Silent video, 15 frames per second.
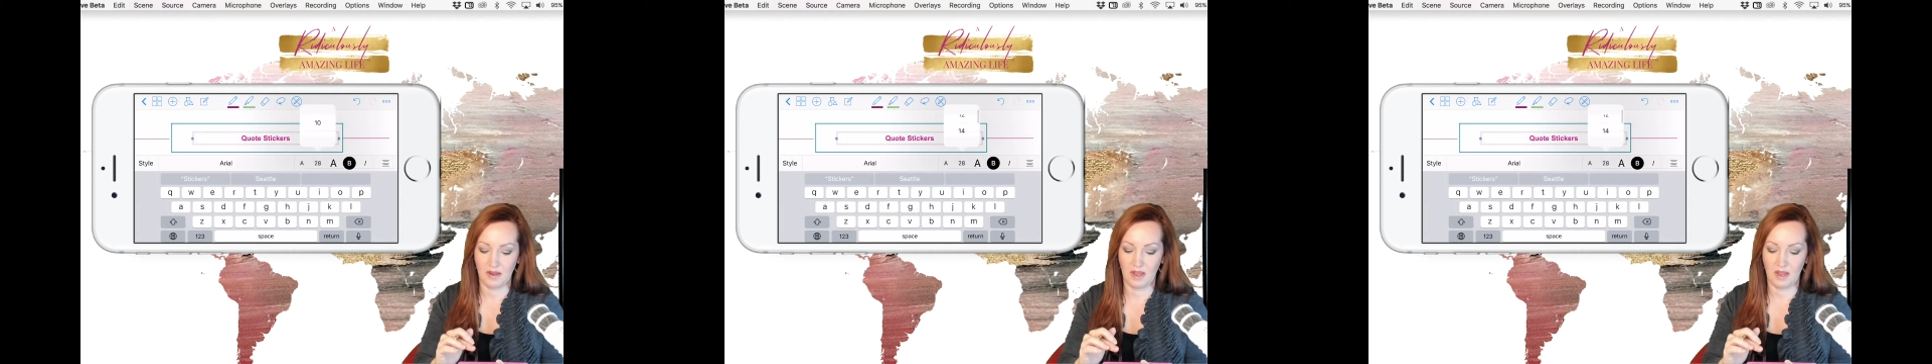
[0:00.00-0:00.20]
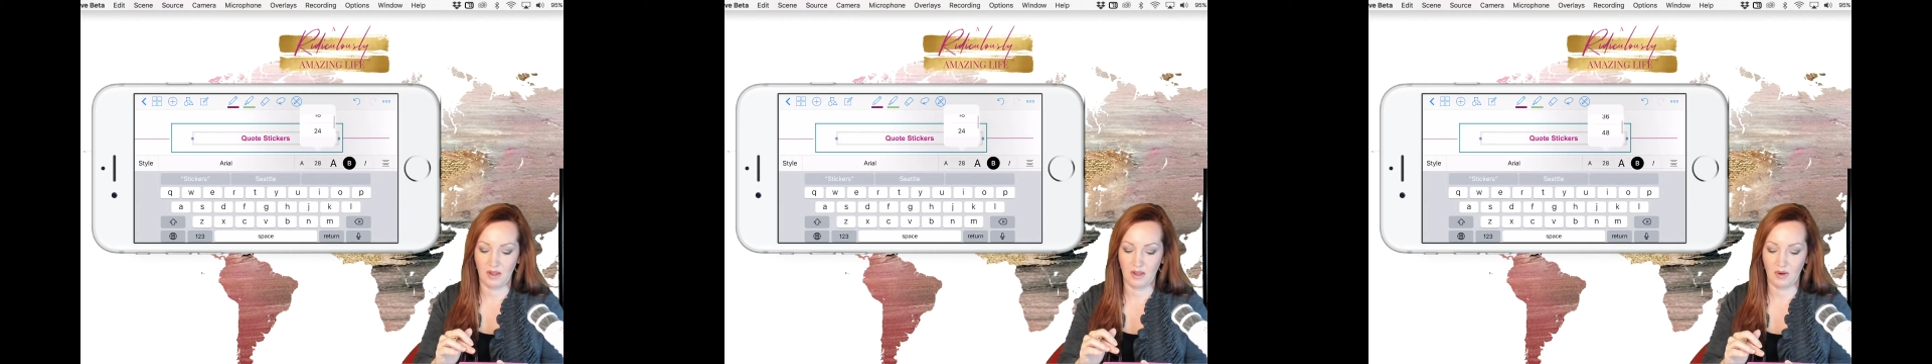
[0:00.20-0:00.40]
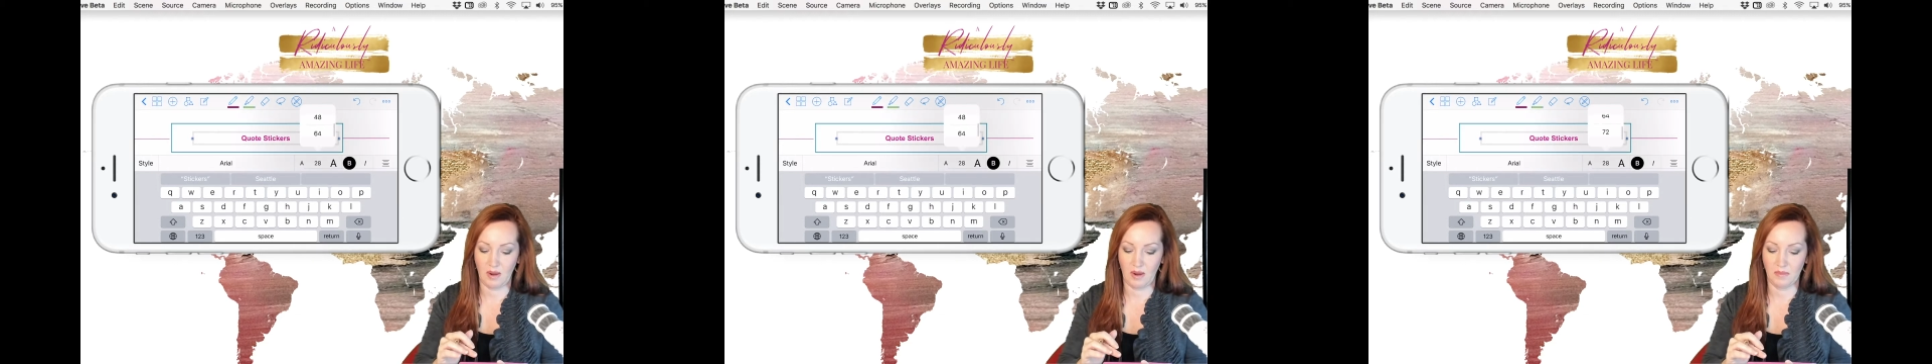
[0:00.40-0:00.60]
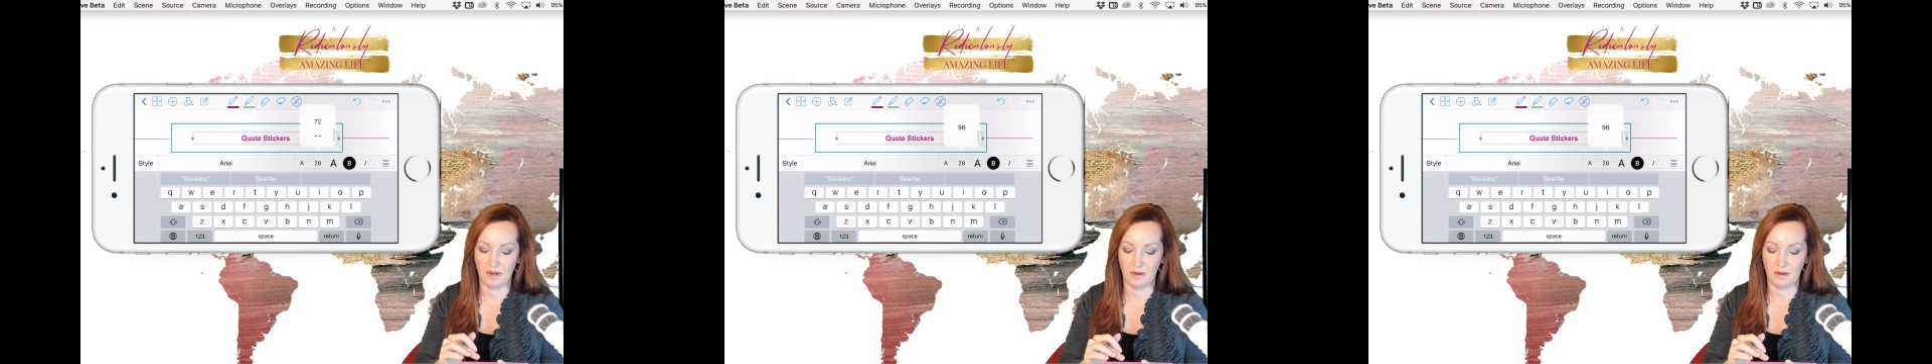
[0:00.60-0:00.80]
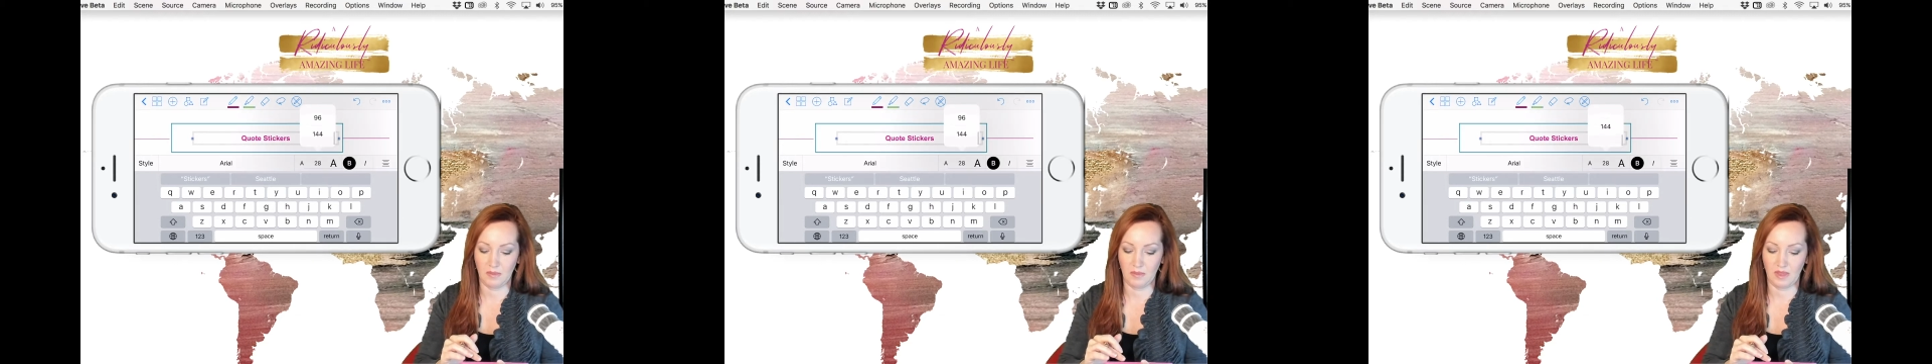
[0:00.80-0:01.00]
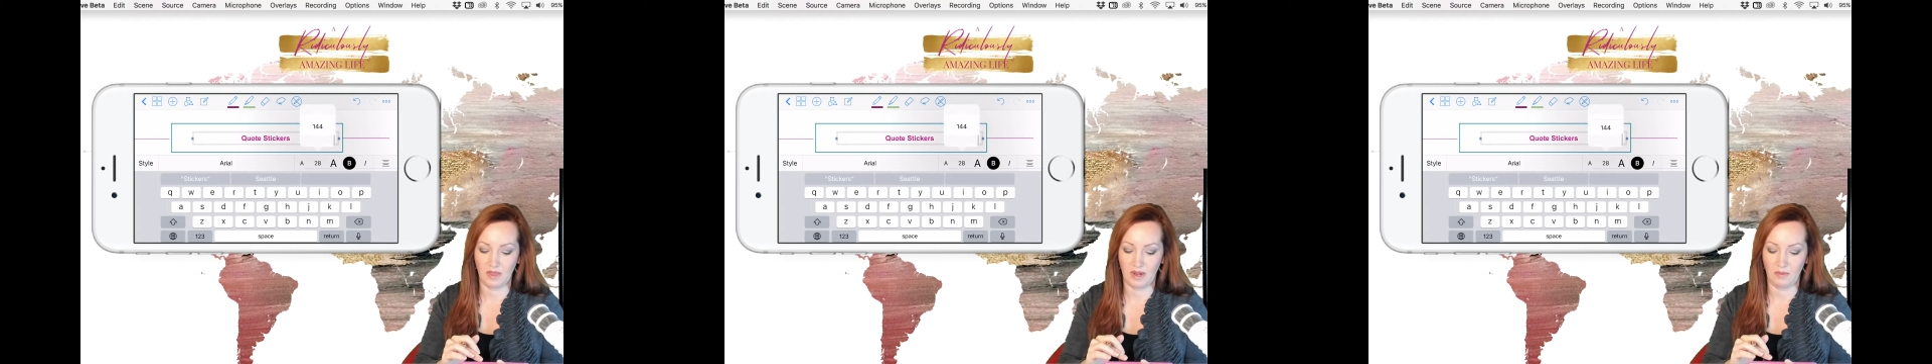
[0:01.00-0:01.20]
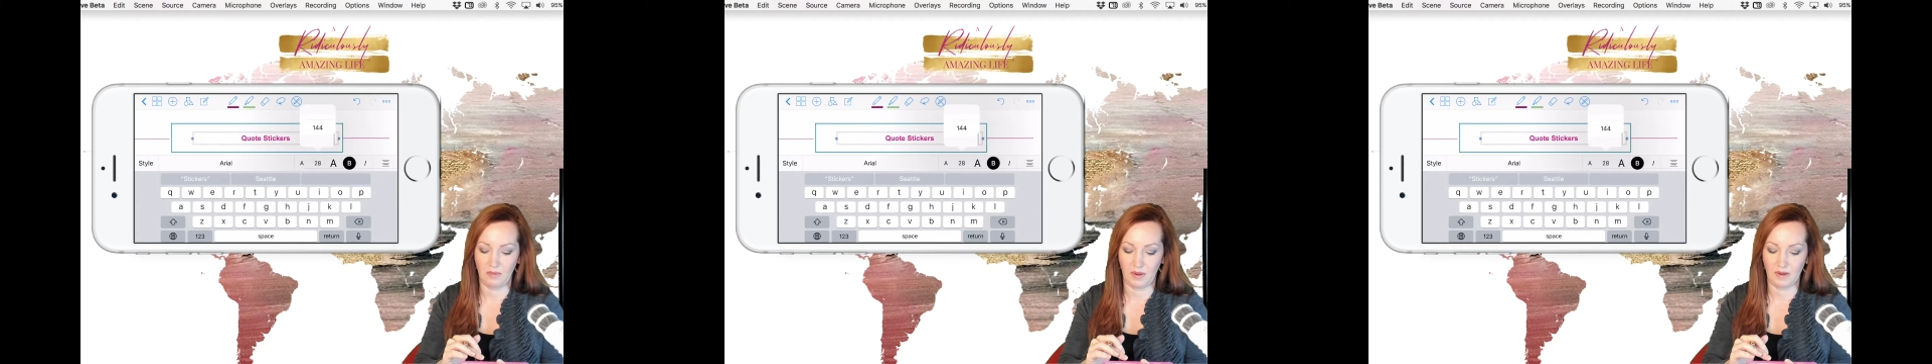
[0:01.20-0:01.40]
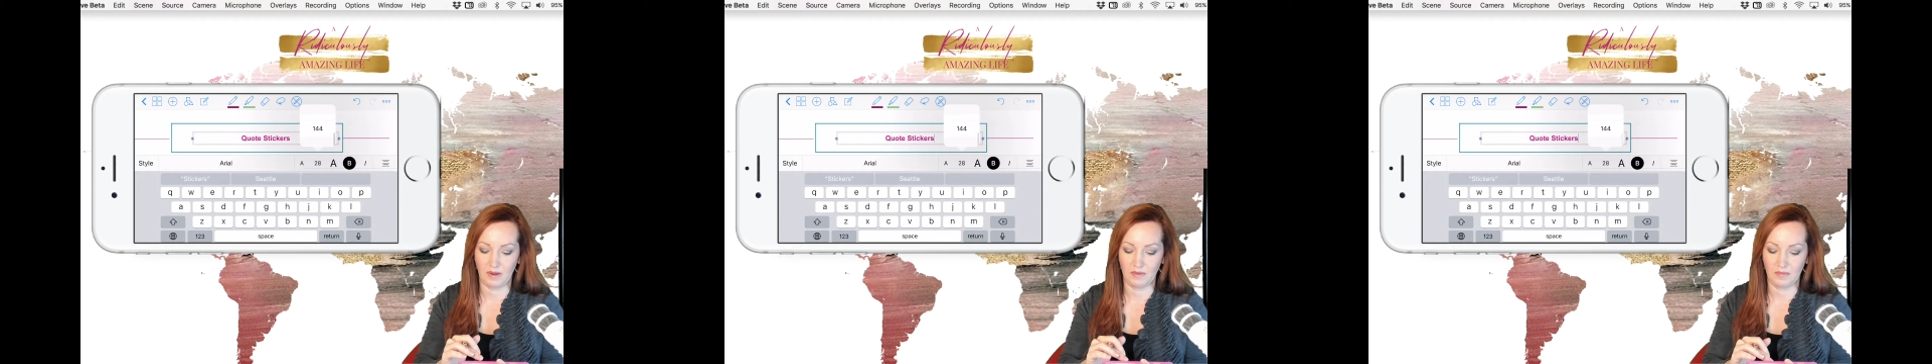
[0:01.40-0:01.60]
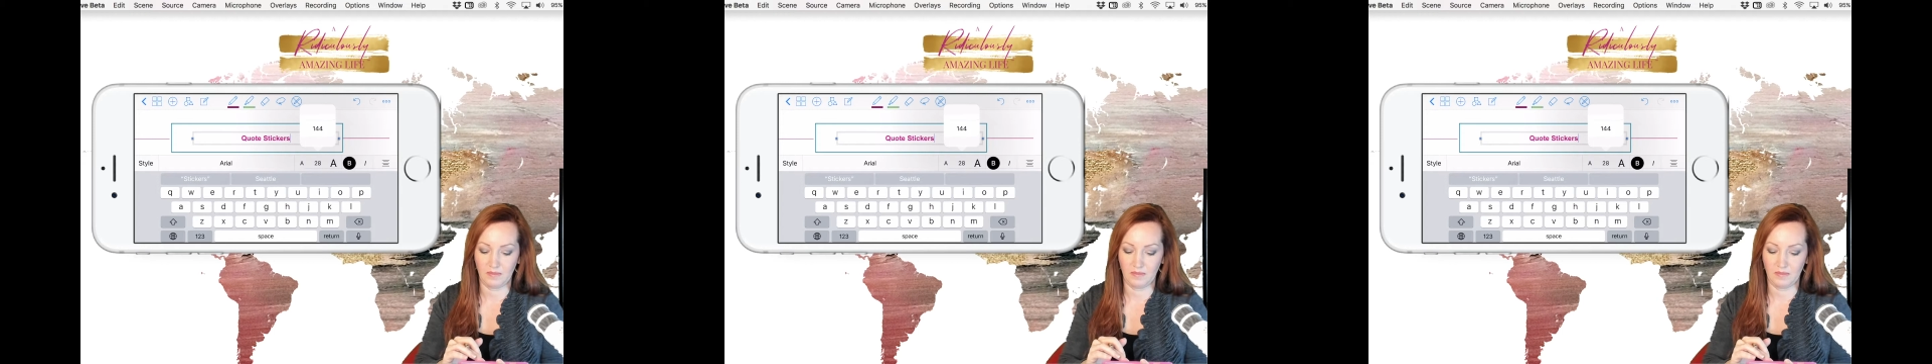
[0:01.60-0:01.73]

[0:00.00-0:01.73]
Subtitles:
and grab the number that I want.